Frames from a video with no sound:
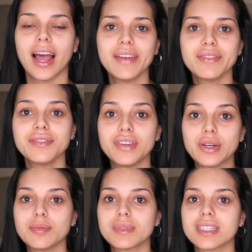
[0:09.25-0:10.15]
I haven't
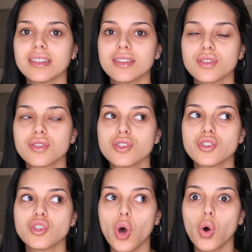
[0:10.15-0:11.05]
filmed in
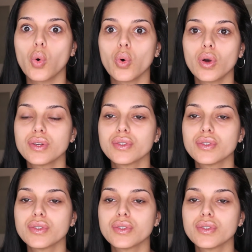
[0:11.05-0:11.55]
so